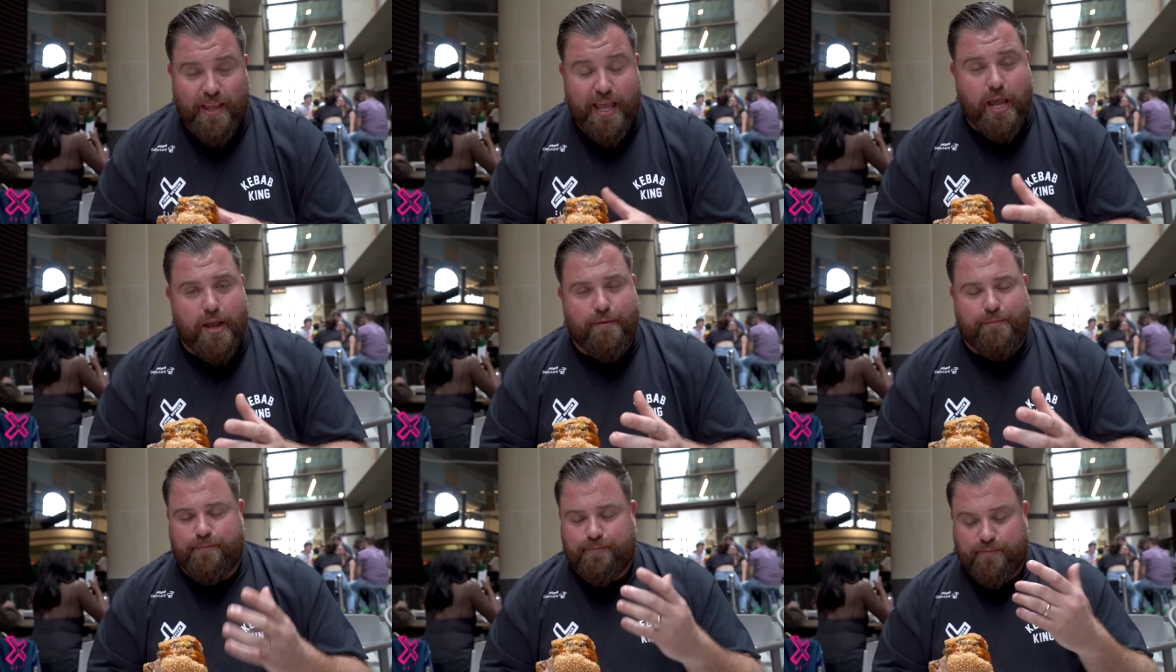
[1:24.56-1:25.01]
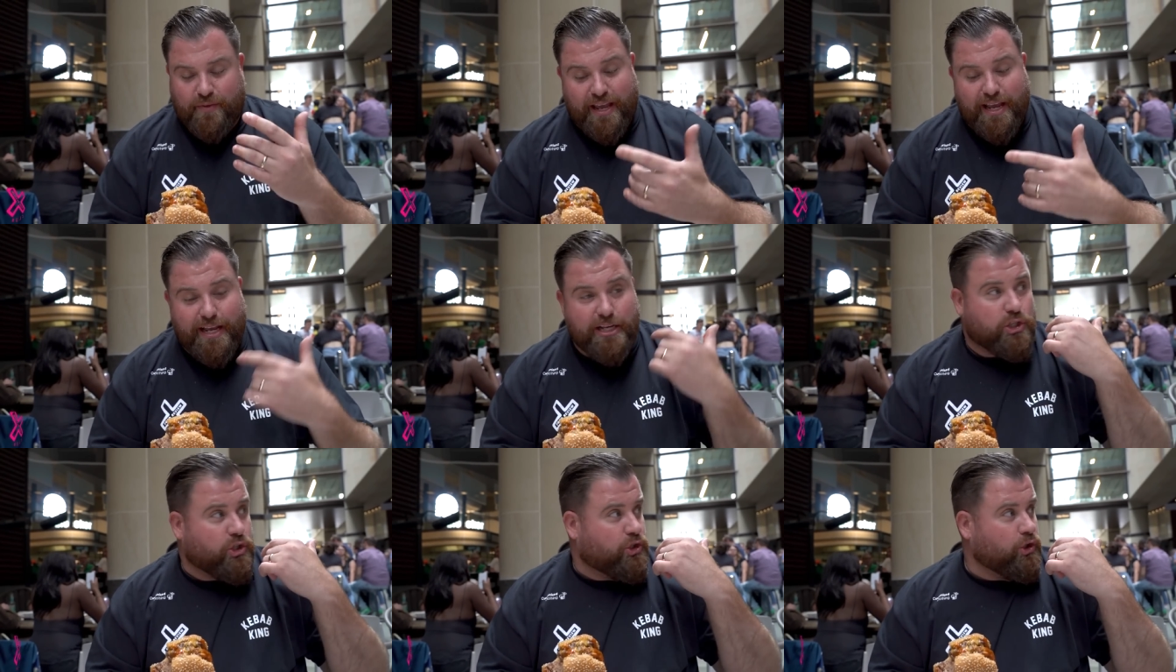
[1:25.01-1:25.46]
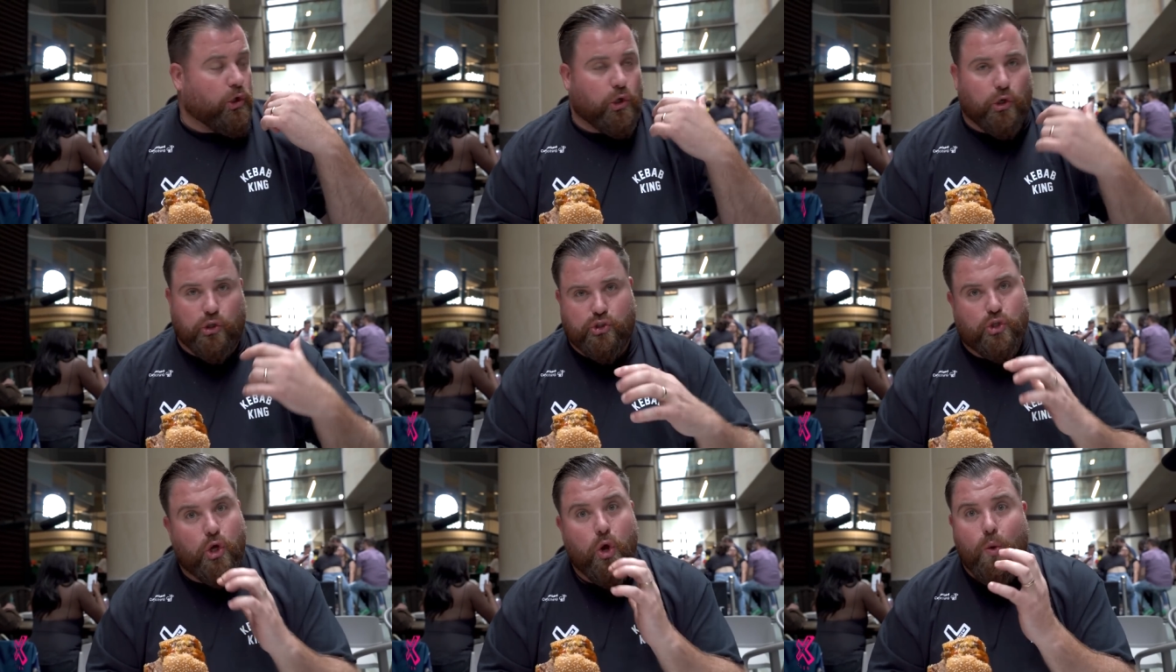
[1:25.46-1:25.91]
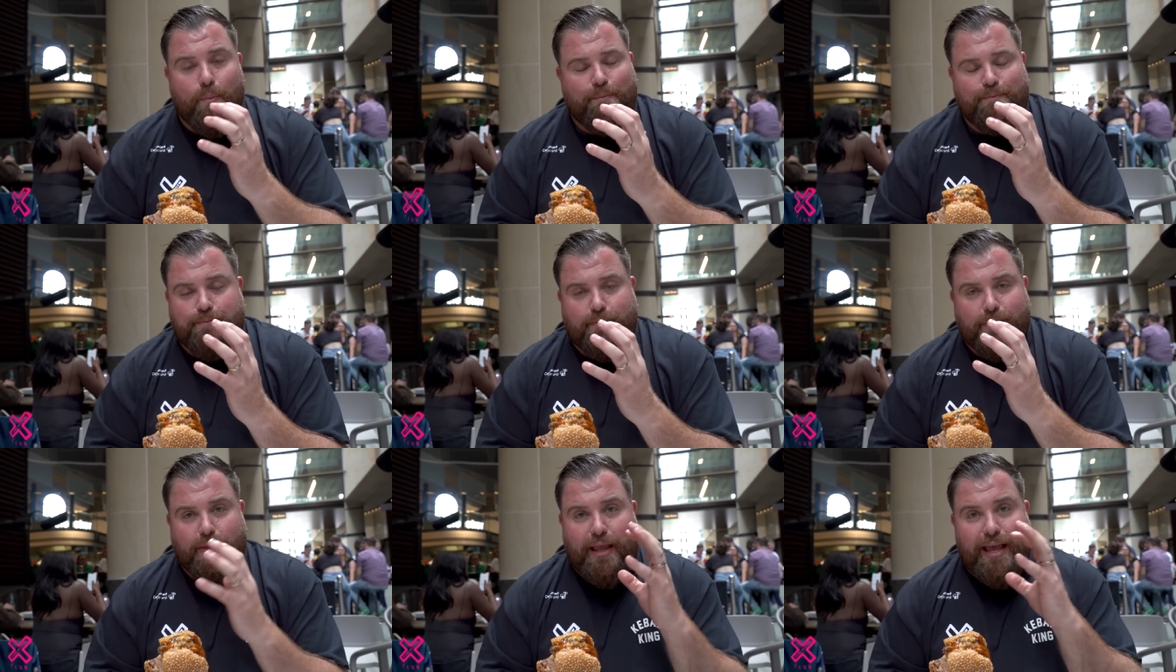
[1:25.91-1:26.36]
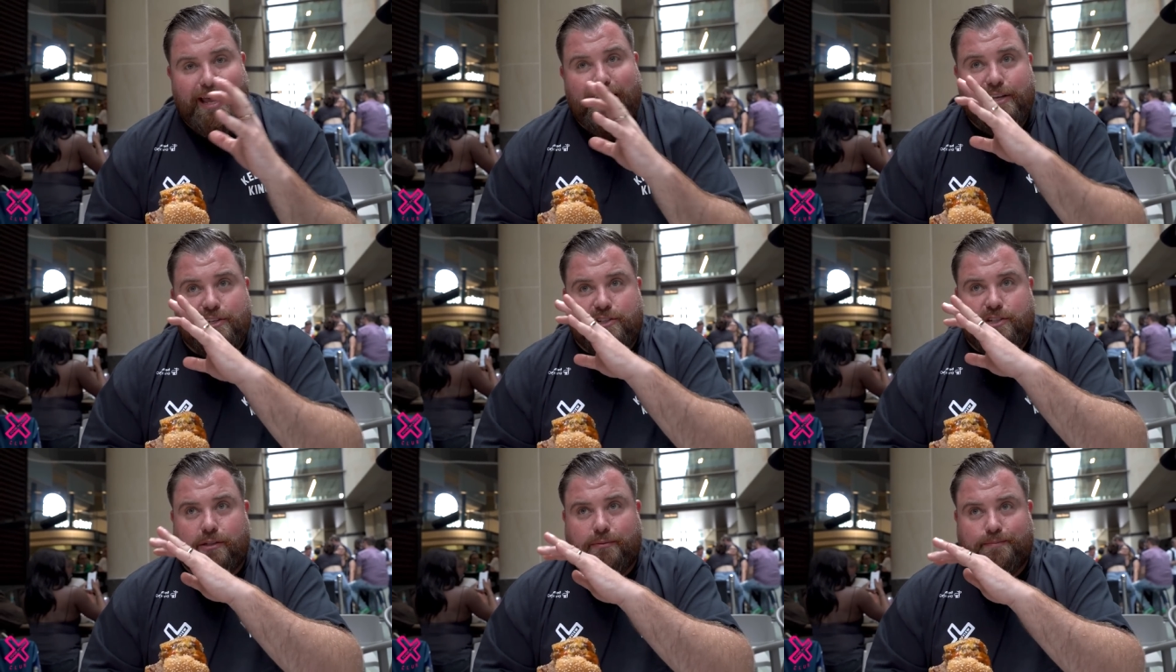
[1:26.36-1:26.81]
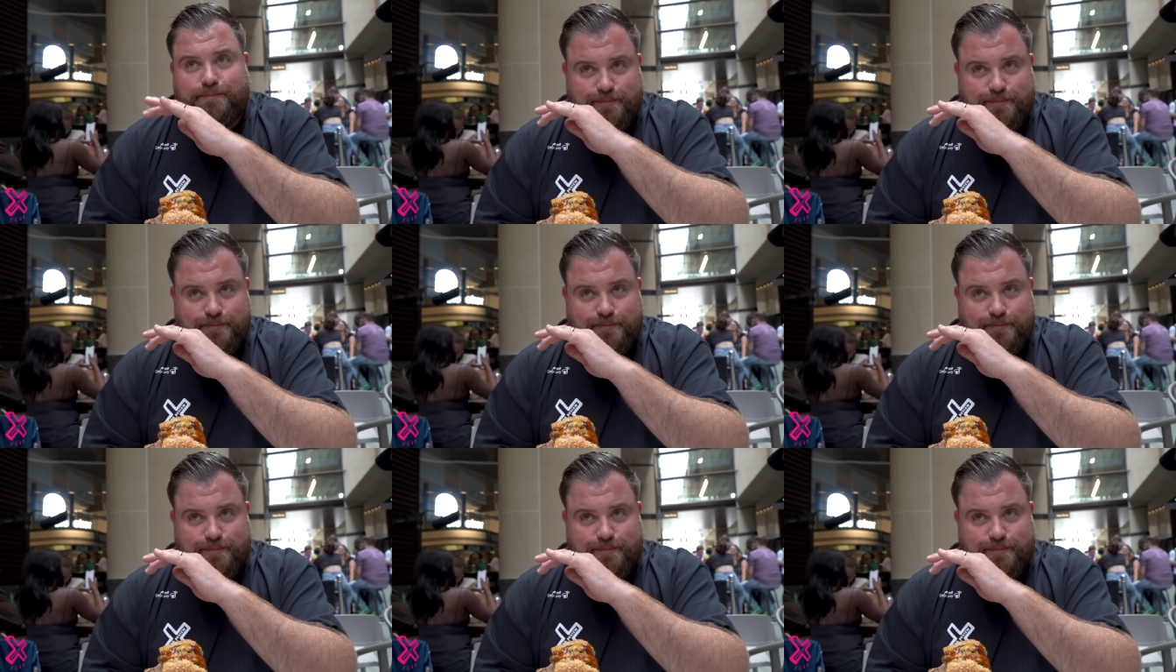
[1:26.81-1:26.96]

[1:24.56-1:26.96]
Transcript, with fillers: It, his sauce is